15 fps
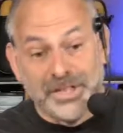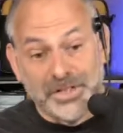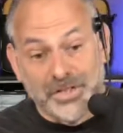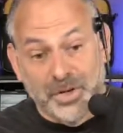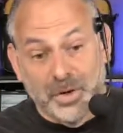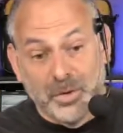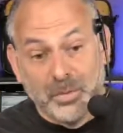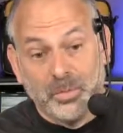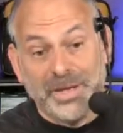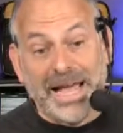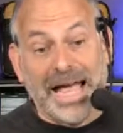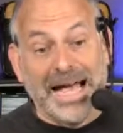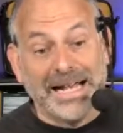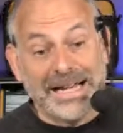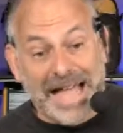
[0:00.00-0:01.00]
So we
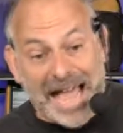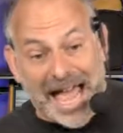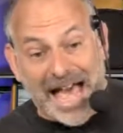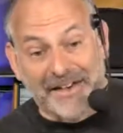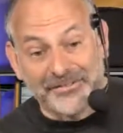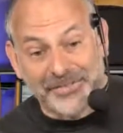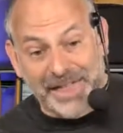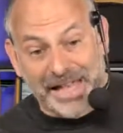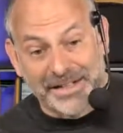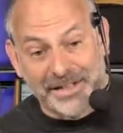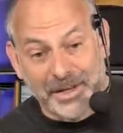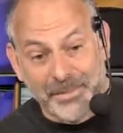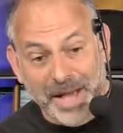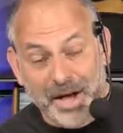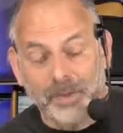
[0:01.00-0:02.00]
add half that
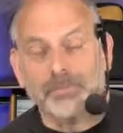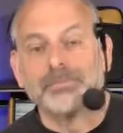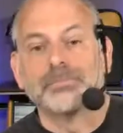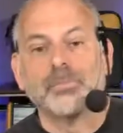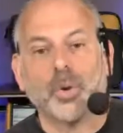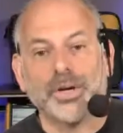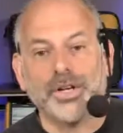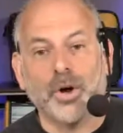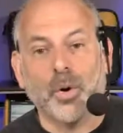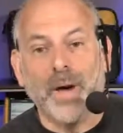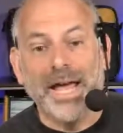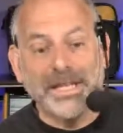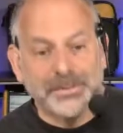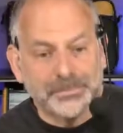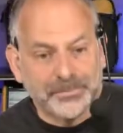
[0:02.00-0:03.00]
amount,
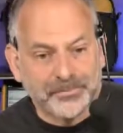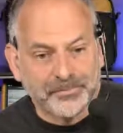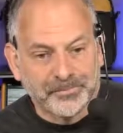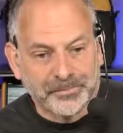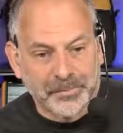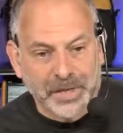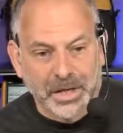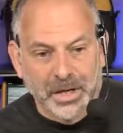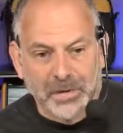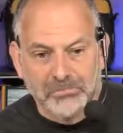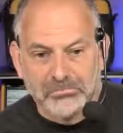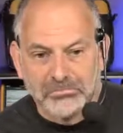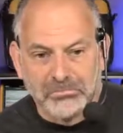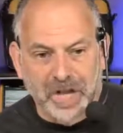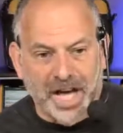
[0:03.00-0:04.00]
0.08.
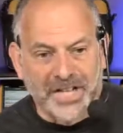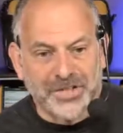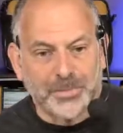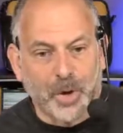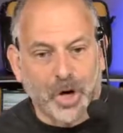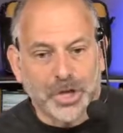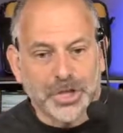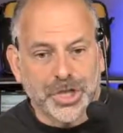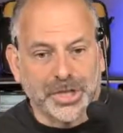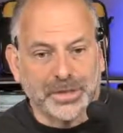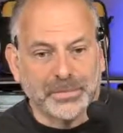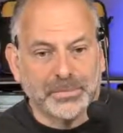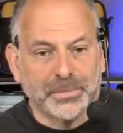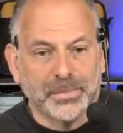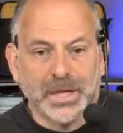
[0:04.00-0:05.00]
Nice margin.
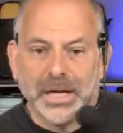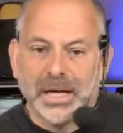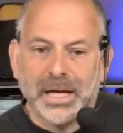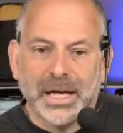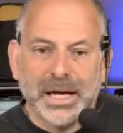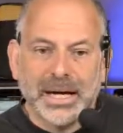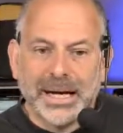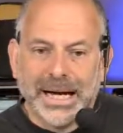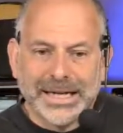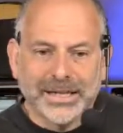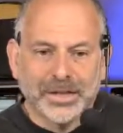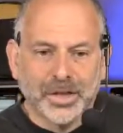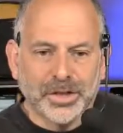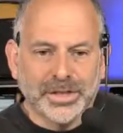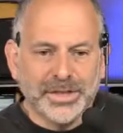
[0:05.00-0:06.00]
I can
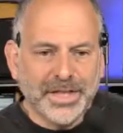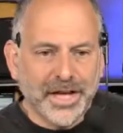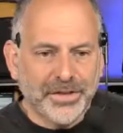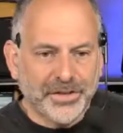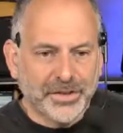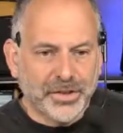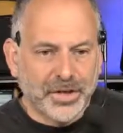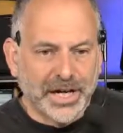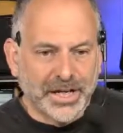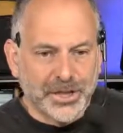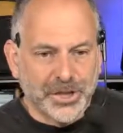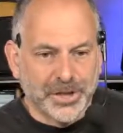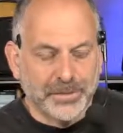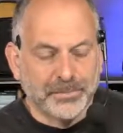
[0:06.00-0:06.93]
look in the other direction.